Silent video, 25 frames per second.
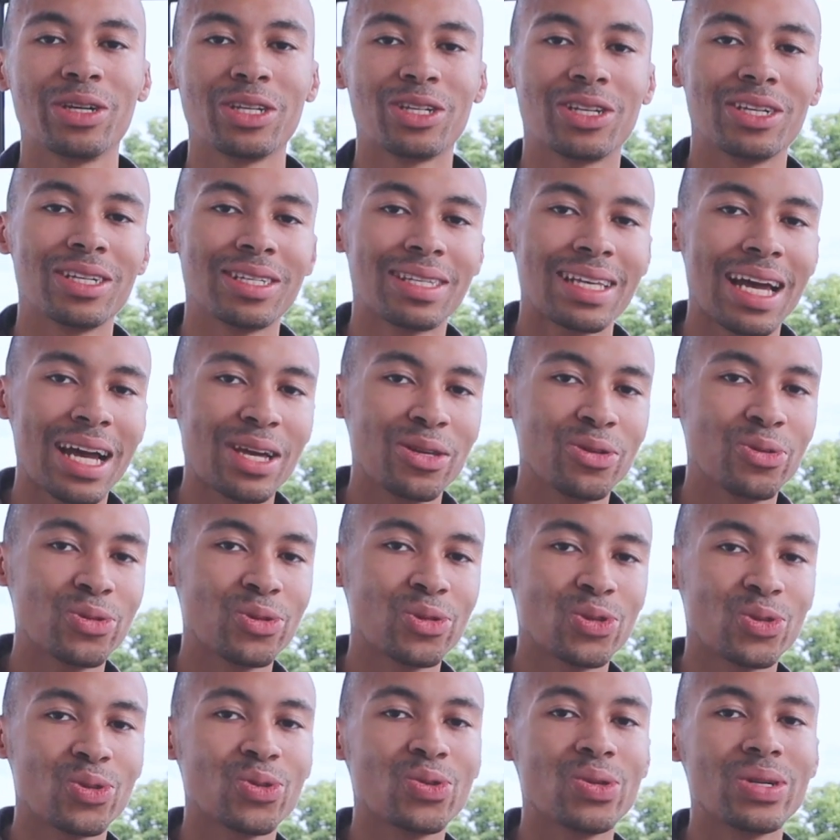which is that your
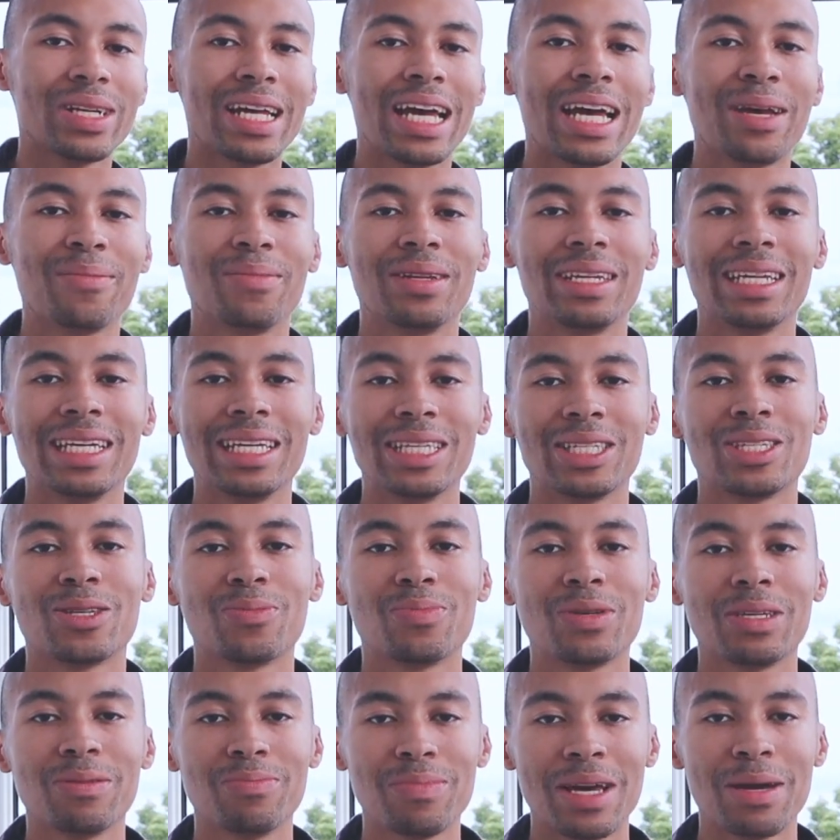store name needs
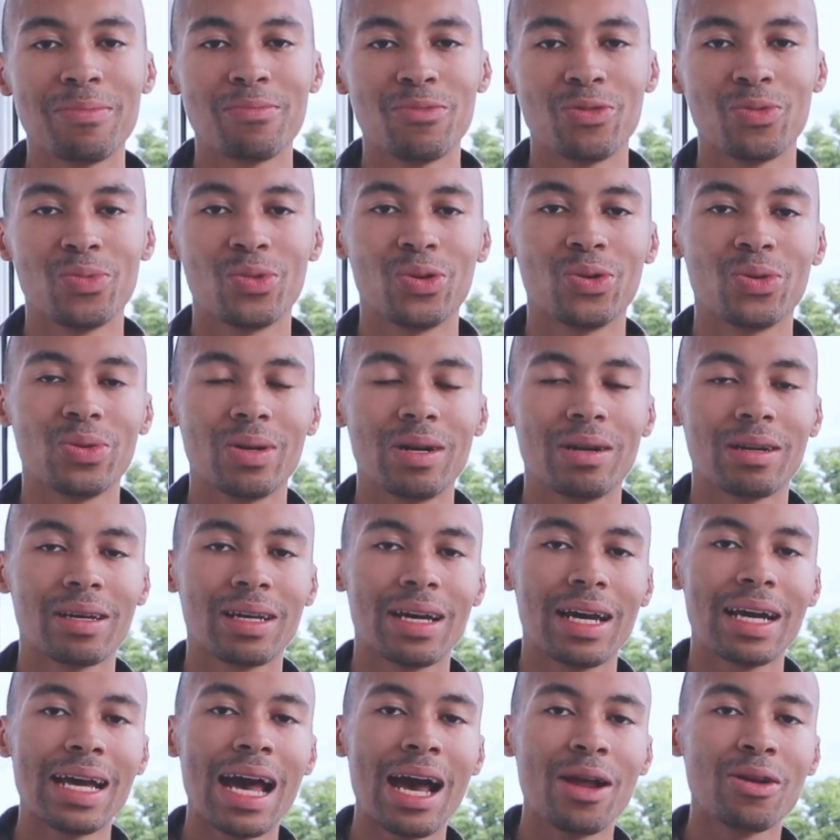to be memorable,
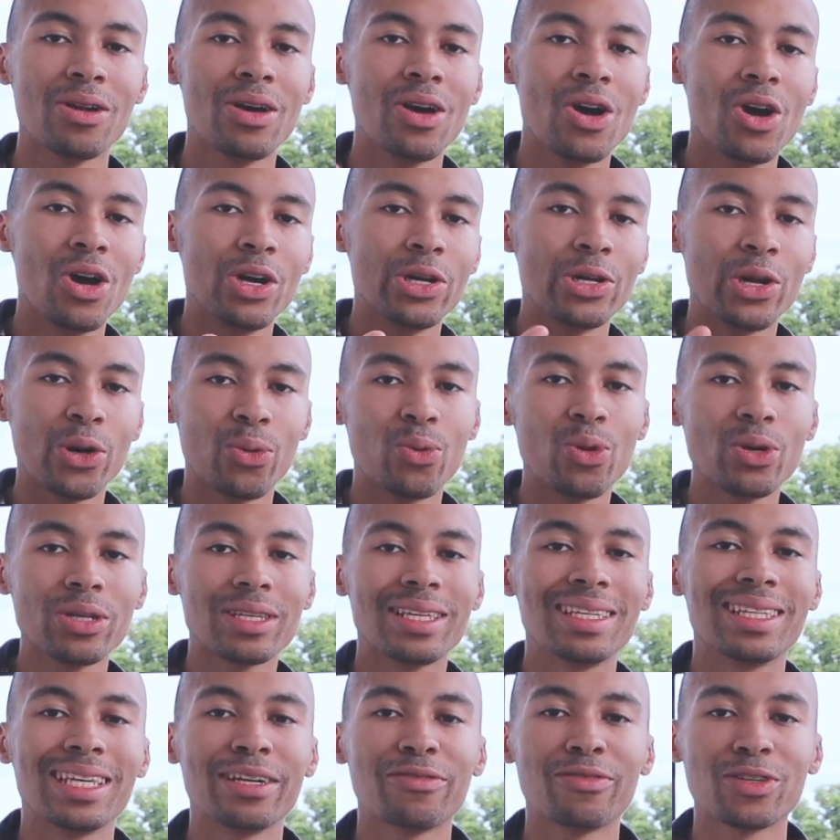okay? And
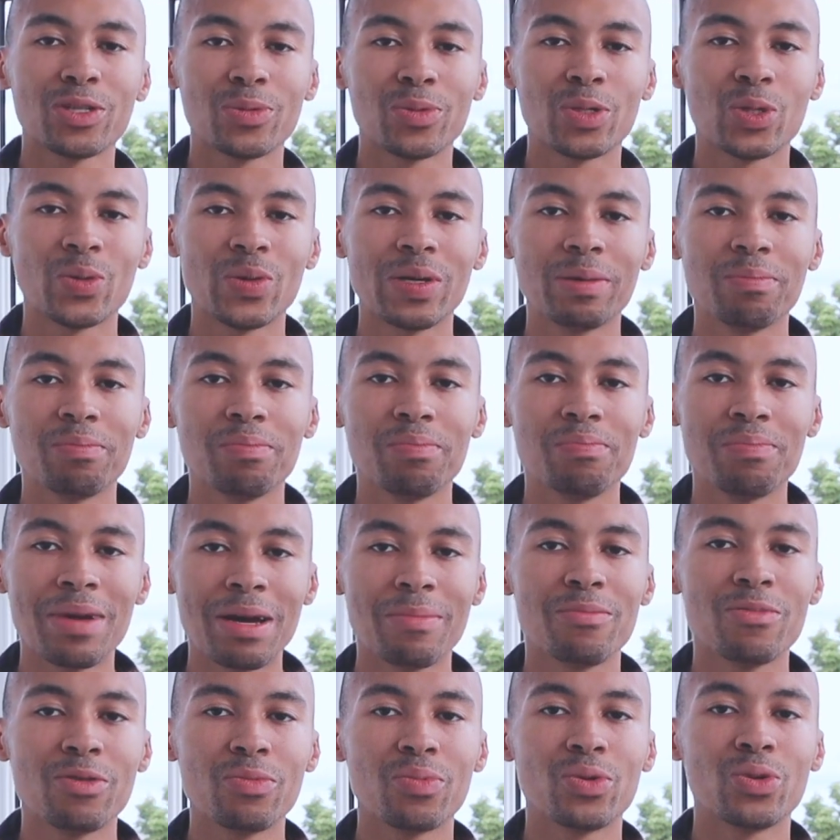what's the difference between
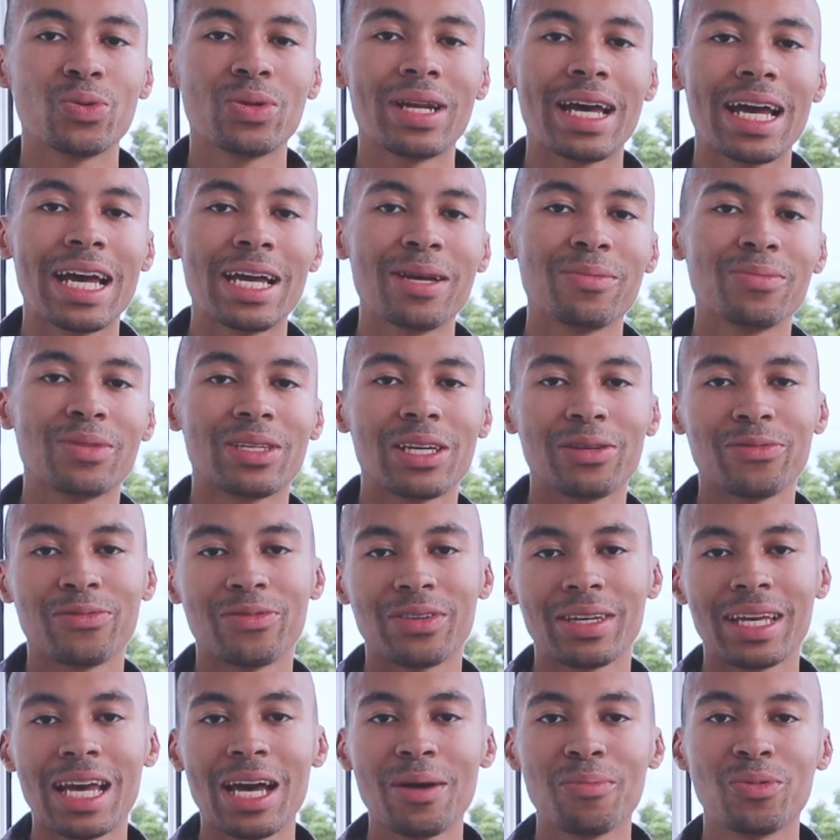memorable names and
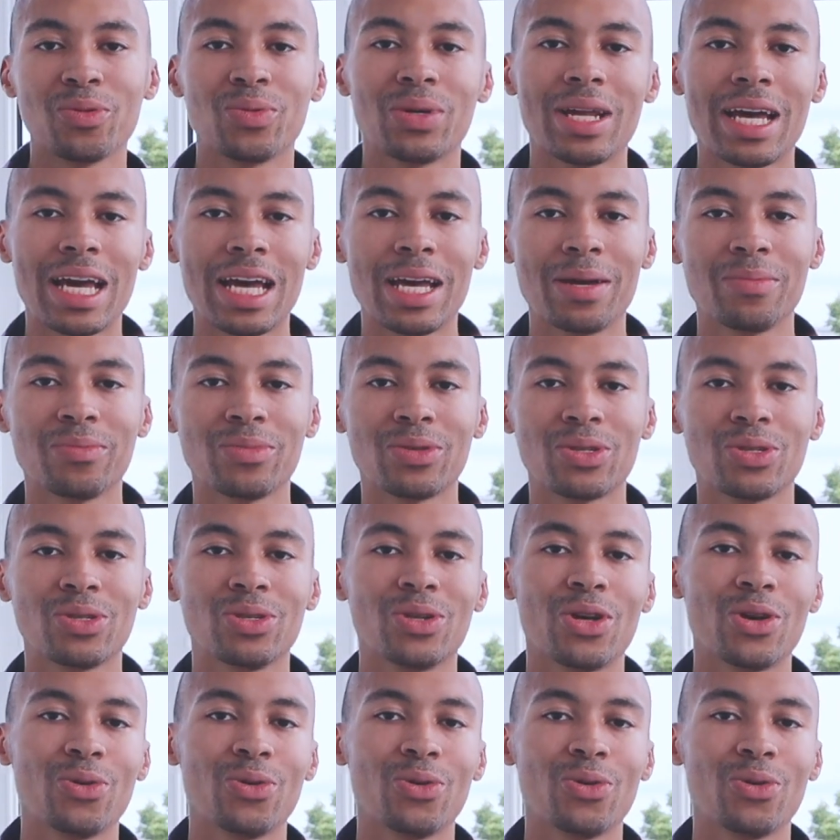forgettable names?